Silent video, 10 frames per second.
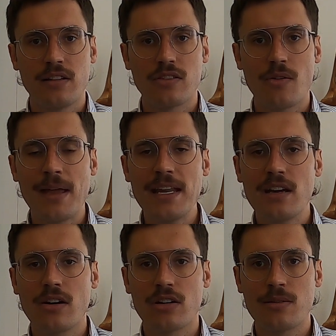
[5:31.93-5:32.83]
so many
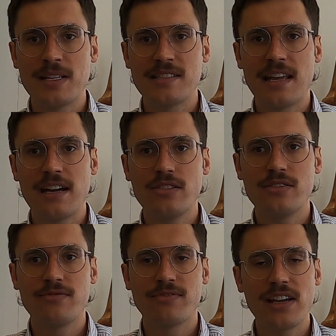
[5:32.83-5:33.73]
economies now
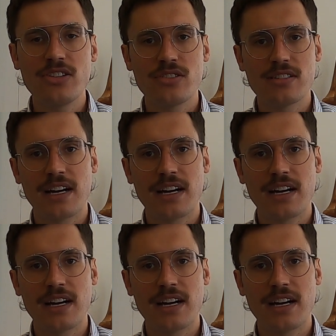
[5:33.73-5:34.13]
use inflation